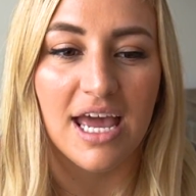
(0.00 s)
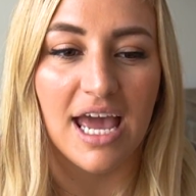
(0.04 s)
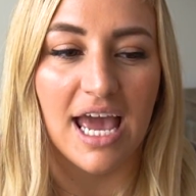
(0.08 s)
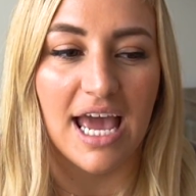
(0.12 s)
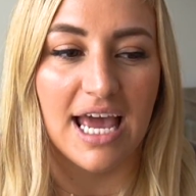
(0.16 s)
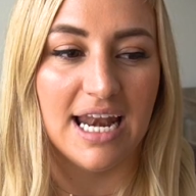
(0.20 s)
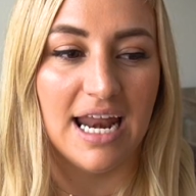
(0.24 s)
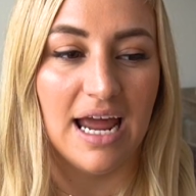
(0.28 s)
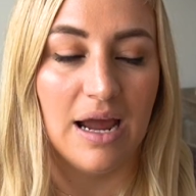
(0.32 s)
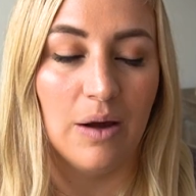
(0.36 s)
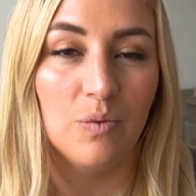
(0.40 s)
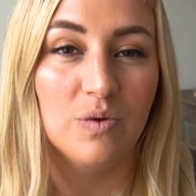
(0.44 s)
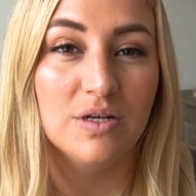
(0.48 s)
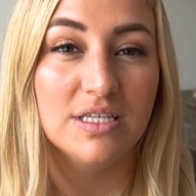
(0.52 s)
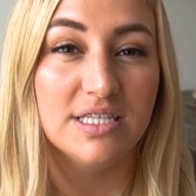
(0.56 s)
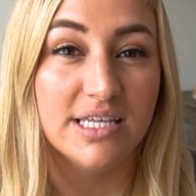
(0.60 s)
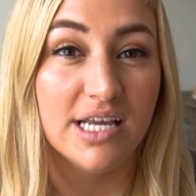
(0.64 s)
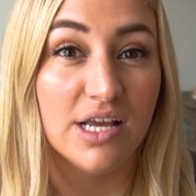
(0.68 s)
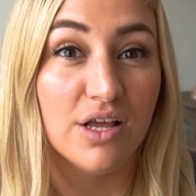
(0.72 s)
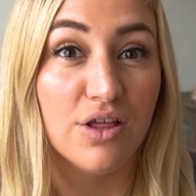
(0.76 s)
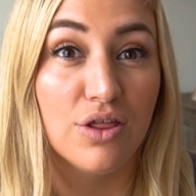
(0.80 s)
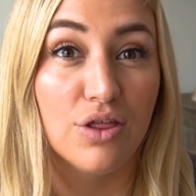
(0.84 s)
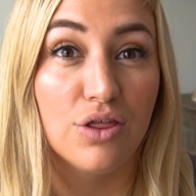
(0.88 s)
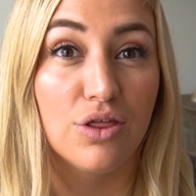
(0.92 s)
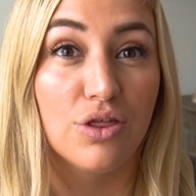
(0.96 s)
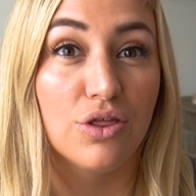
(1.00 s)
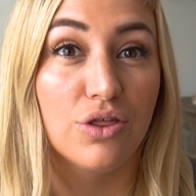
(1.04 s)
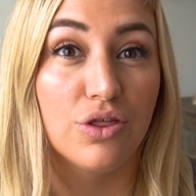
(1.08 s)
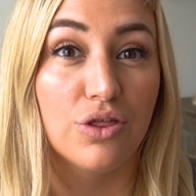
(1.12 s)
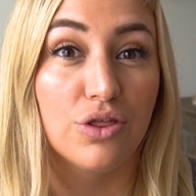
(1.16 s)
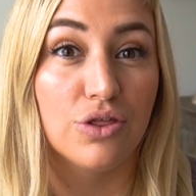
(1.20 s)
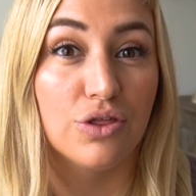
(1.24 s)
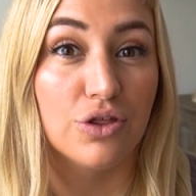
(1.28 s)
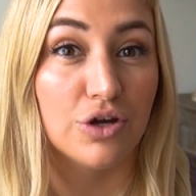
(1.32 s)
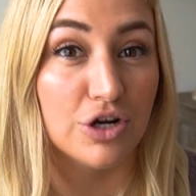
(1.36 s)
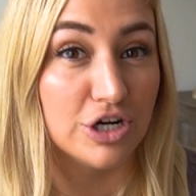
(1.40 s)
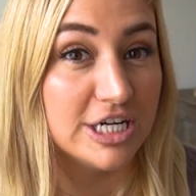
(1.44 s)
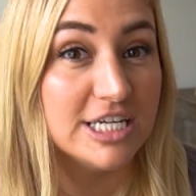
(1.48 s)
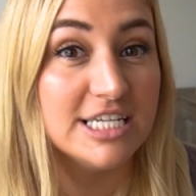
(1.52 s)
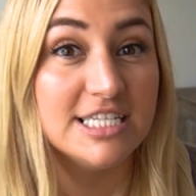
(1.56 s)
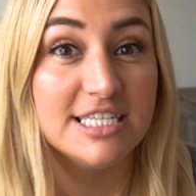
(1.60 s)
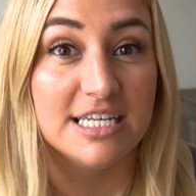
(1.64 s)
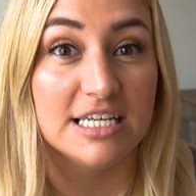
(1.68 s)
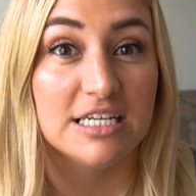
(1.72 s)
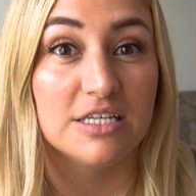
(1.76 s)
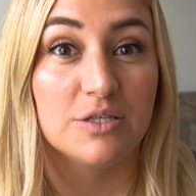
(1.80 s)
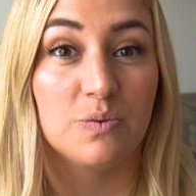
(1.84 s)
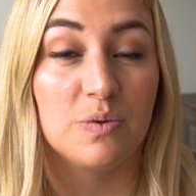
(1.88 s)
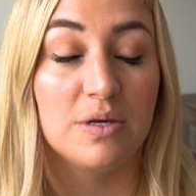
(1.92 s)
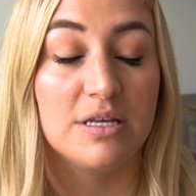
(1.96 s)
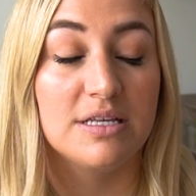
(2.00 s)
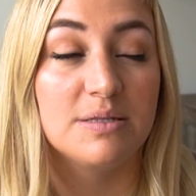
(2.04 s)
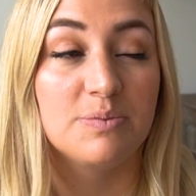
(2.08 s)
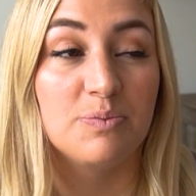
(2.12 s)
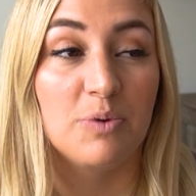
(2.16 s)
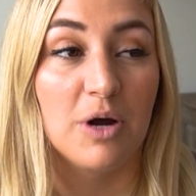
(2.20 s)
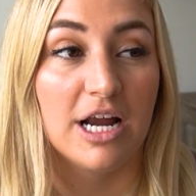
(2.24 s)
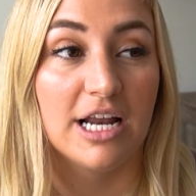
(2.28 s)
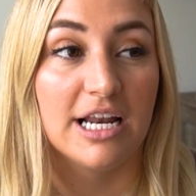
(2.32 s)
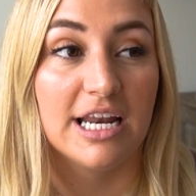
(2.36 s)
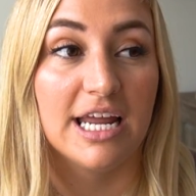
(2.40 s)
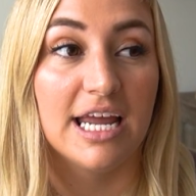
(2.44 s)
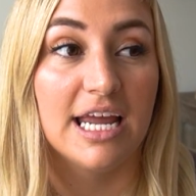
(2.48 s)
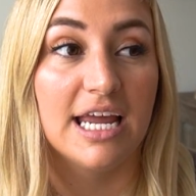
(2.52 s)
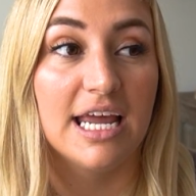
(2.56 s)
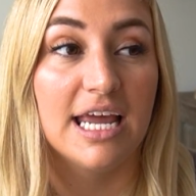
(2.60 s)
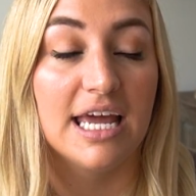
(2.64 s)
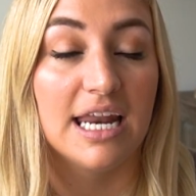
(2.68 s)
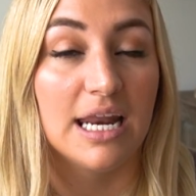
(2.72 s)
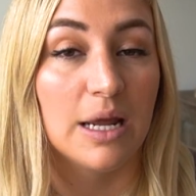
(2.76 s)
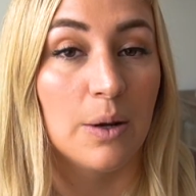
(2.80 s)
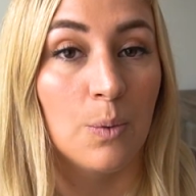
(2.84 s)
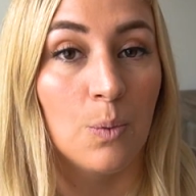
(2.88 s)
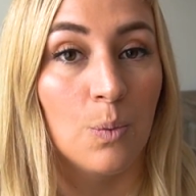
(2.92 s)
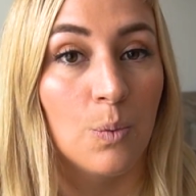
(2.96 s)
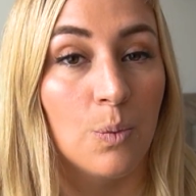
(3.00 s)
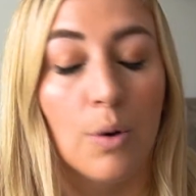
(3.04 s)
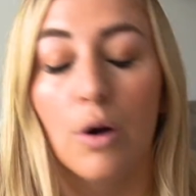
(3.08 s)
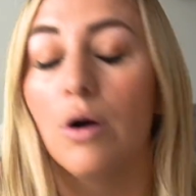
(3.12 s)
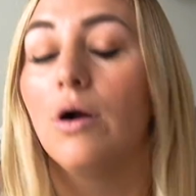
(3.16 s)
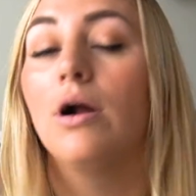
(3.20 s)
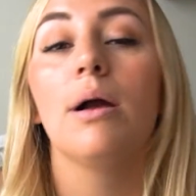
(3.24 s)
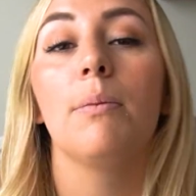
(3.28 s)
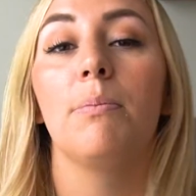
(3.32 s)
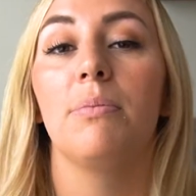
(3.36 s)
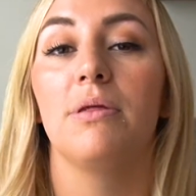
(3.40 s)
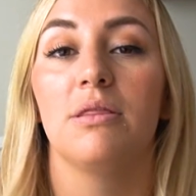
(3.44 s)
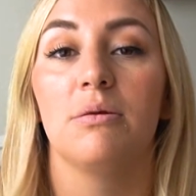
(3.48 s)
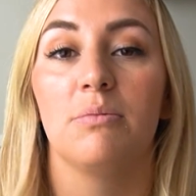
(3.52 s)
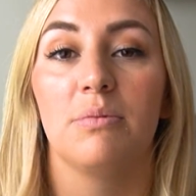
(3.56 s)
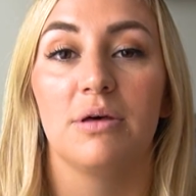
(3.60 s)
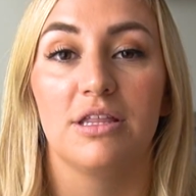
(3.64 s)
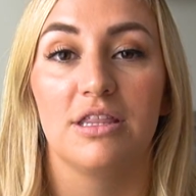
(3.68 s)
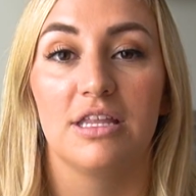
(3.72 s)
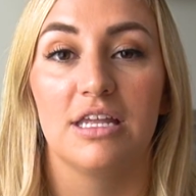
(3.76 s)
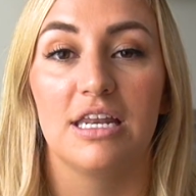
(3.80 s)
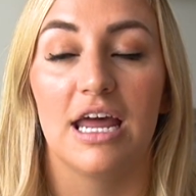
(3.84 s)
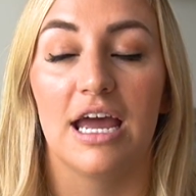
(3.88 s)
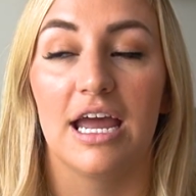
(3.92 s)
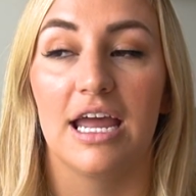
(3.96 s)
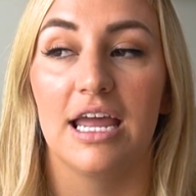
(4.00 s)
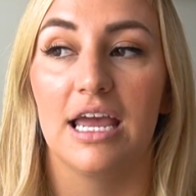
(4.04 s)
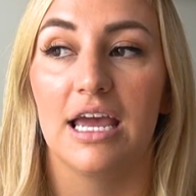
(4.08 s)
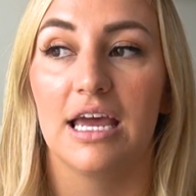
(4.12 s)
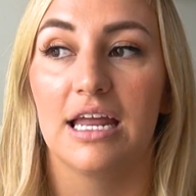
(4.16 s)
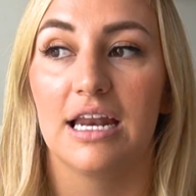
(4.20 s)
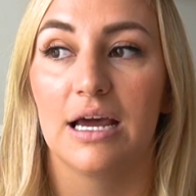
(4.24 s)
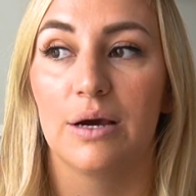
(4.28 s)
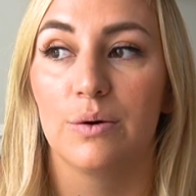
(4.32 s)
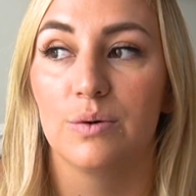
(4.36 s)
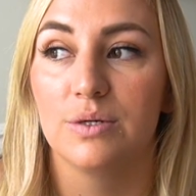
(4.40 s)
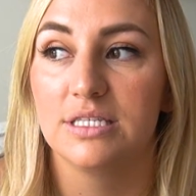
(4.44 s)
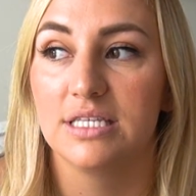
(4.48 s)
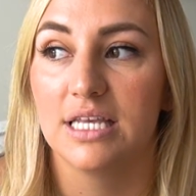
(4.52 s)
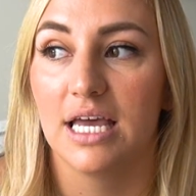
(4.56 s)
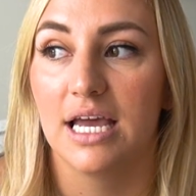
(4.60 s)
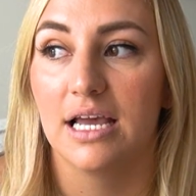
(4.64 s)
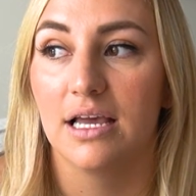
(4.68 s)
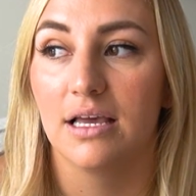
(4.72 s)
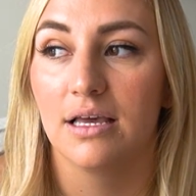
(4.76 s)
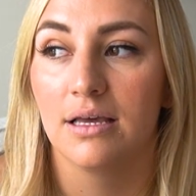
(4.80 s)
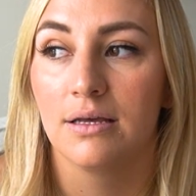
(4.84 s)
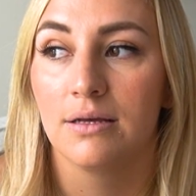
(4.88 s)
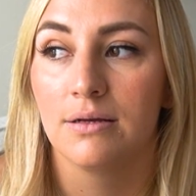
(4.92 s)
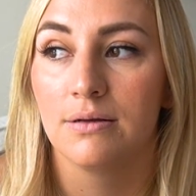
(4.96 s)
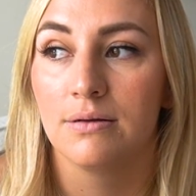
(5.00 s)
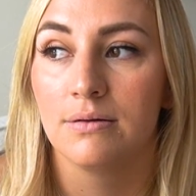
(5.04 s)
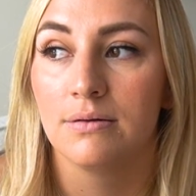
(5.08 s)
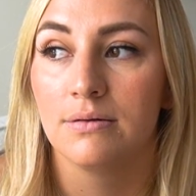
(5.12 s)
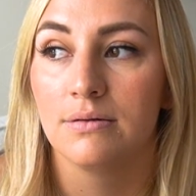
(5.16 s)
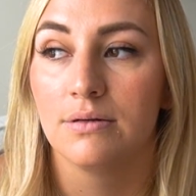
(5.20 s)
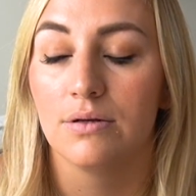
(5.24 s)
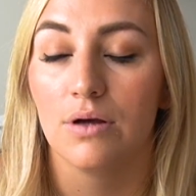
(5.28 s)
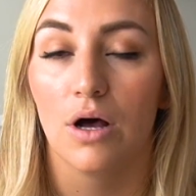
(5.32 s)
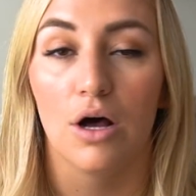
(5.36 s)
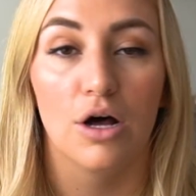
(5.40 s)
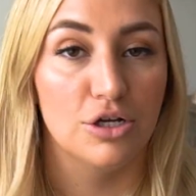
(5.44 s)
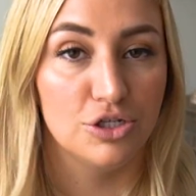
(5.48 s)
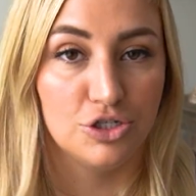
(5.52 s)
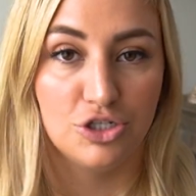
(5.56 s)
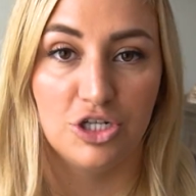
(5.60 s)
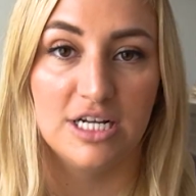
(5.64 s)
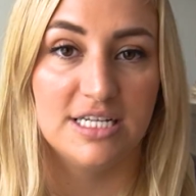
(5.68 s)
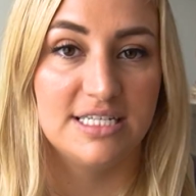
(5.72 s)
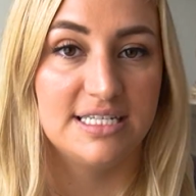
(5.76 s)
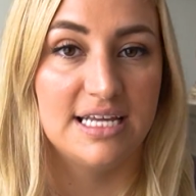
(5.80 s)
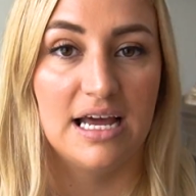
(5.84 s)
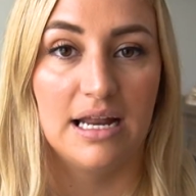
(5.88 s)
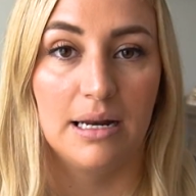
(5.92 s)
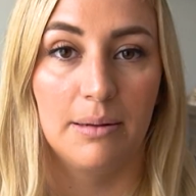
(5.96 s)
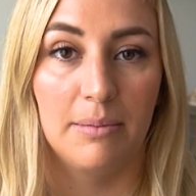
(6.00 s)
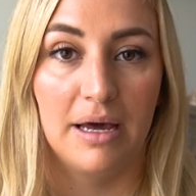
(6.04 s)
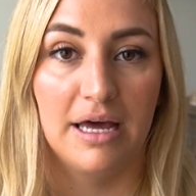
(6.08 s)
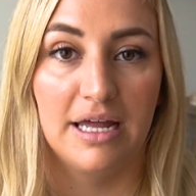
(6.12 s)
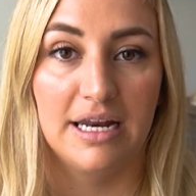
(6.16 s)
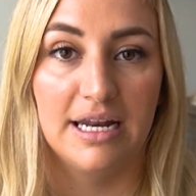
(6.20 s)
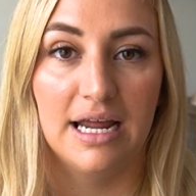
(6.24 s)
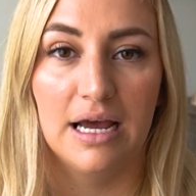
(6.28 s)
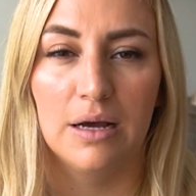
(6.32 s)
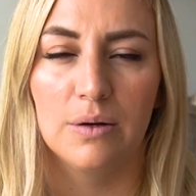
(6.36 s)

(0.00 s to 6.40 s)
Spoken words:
And I was like 36 weeks pregnant and I woke up in the middle of the night and I was like all stressed out about it.